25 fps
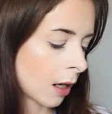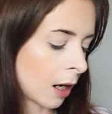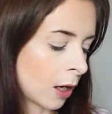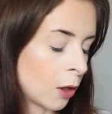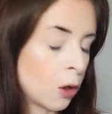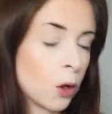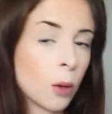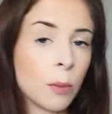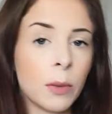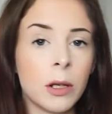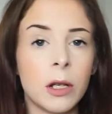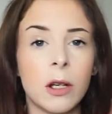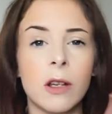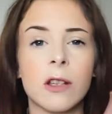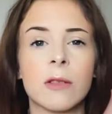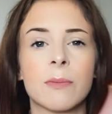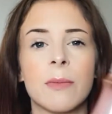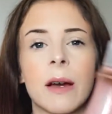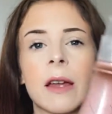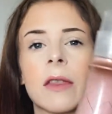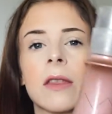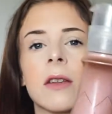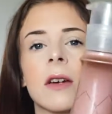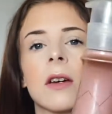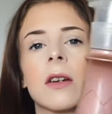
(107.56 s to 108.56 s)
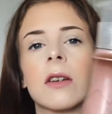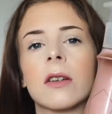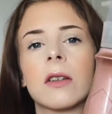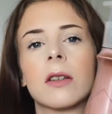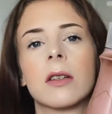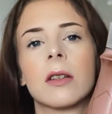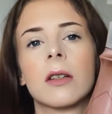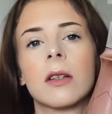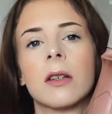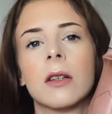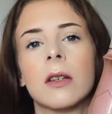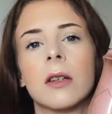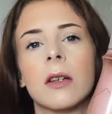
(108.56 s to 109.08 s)
normally use Method.
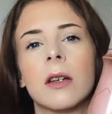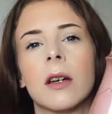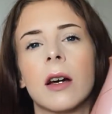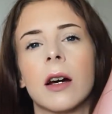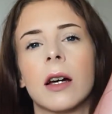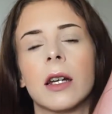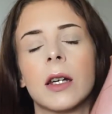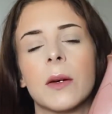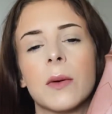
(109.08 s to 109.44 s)
I